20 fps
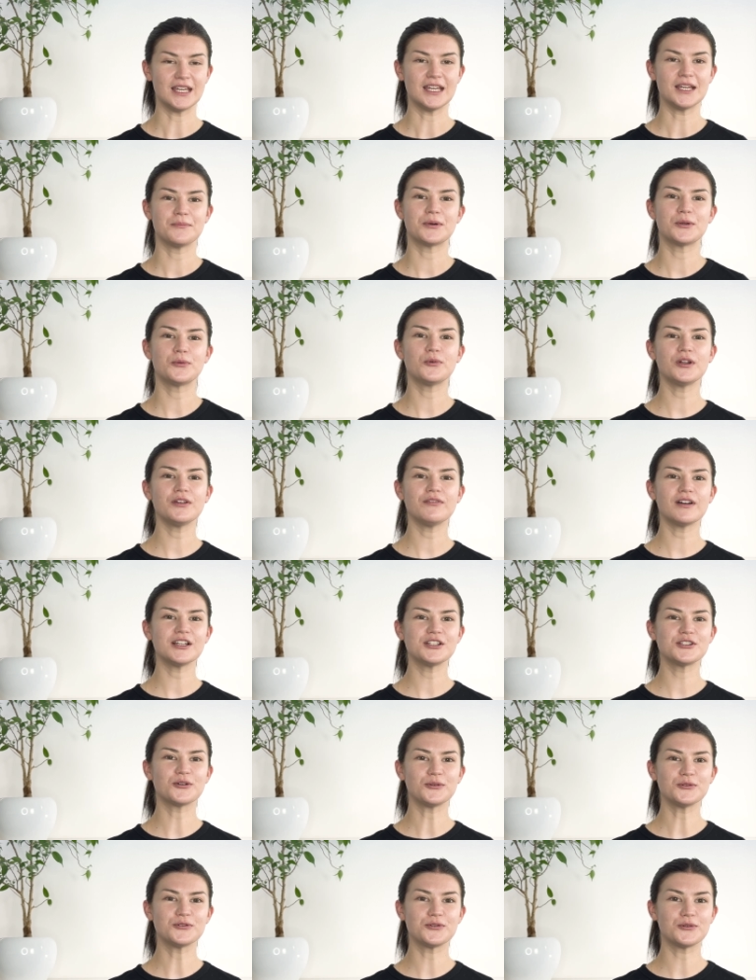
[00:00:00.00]
But what if I
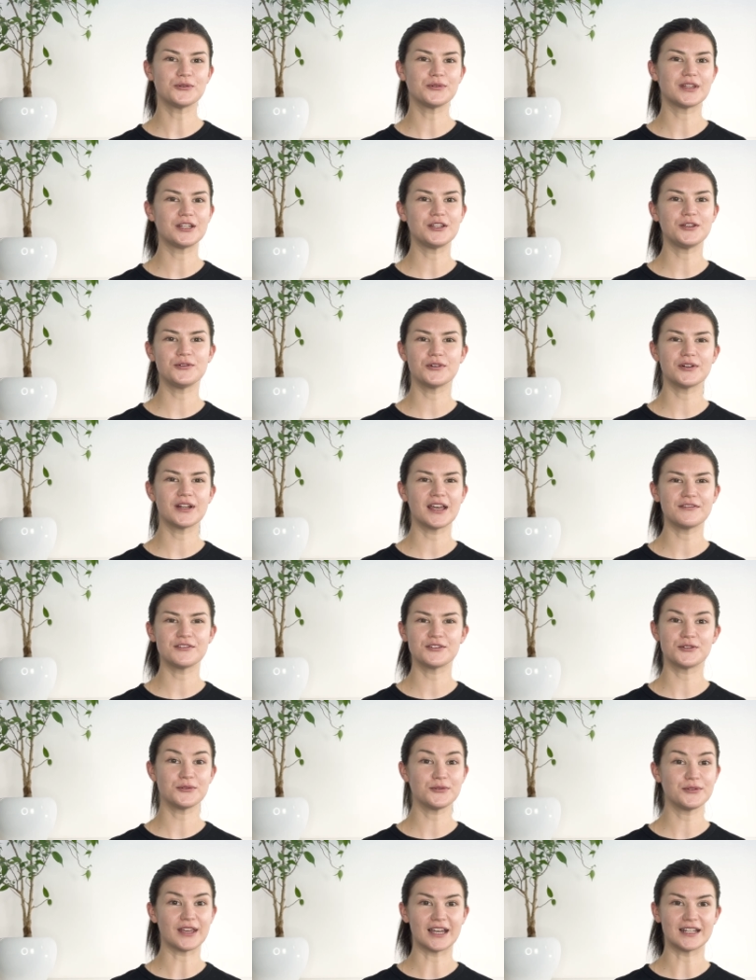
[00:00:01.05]
told you that you don't have to
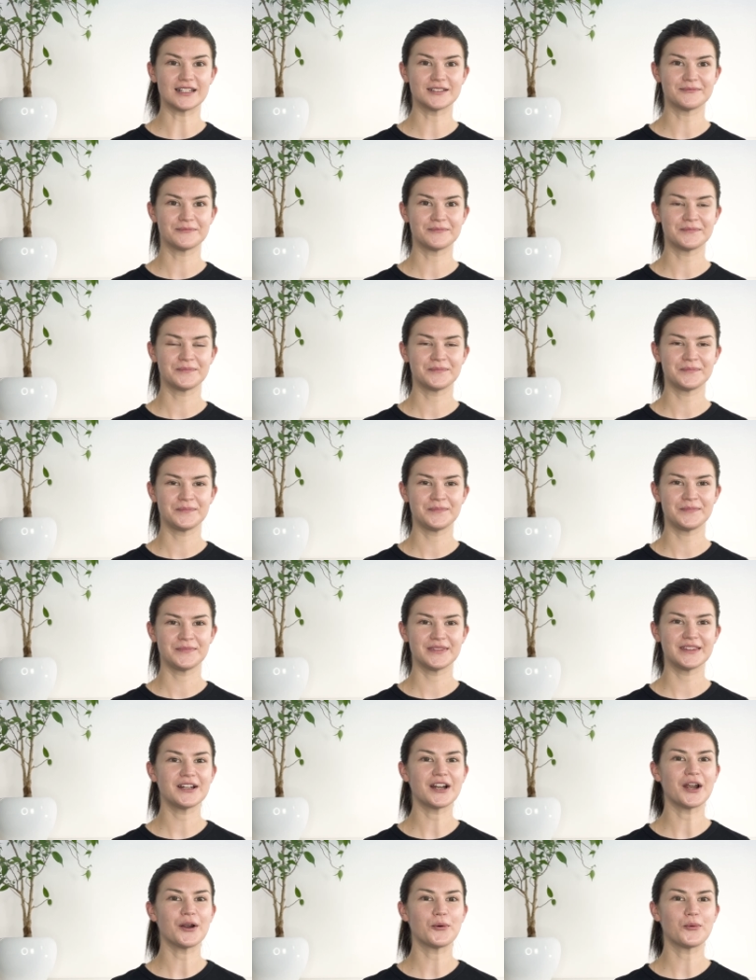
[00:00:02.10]
do that?
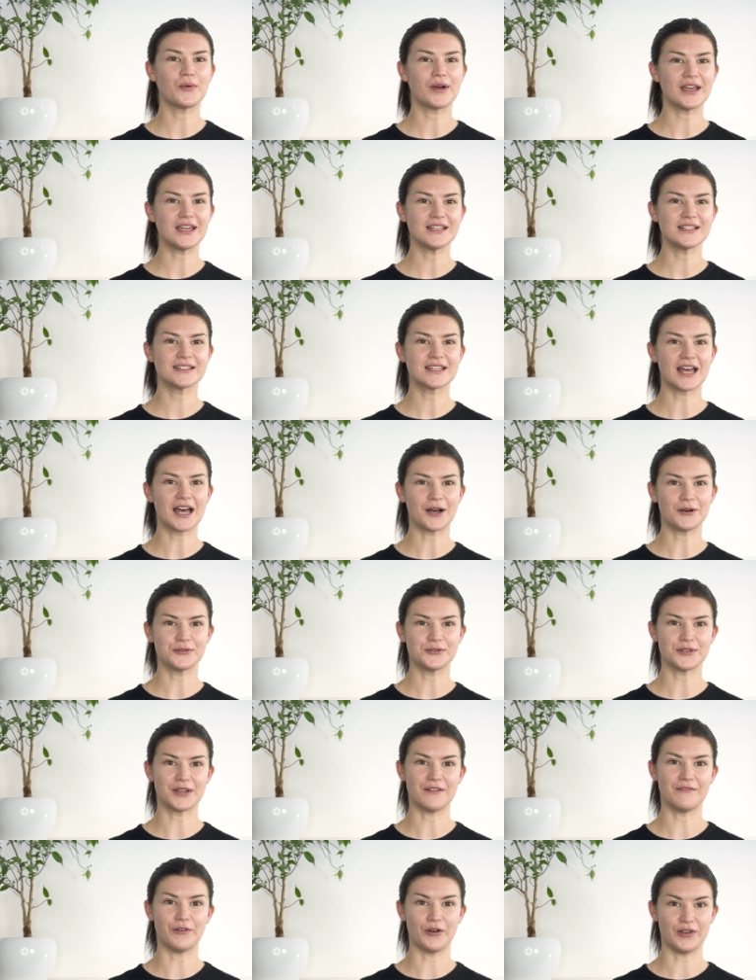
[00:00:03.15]
There are ways how to
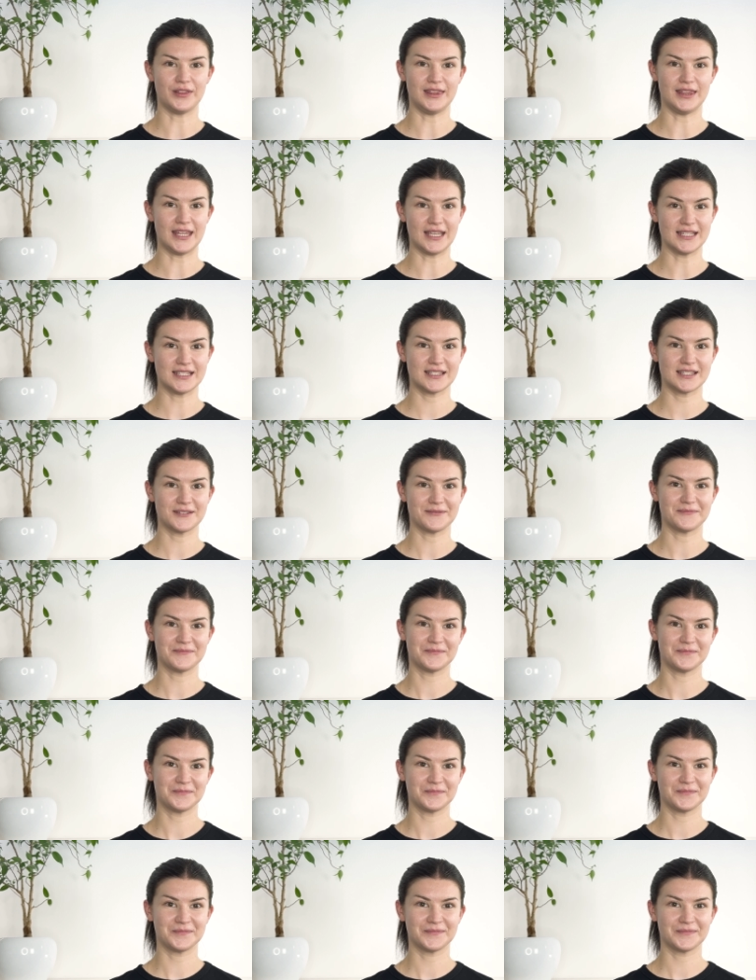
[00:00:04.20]
avoid this.
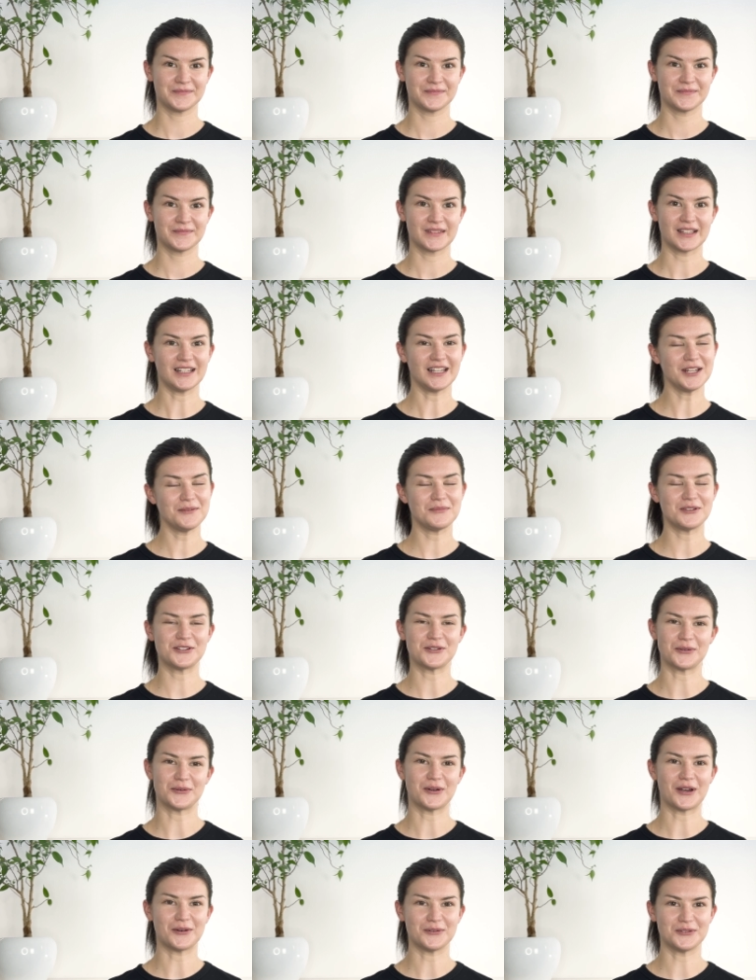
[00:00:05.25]
Let me show
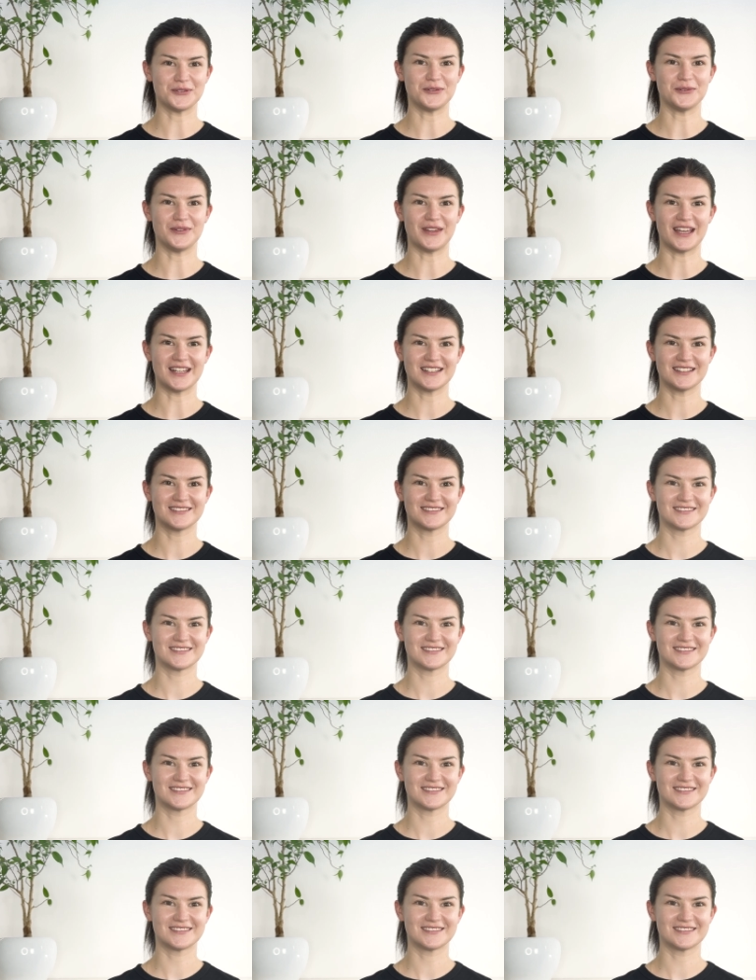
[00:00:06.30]
you how to do that.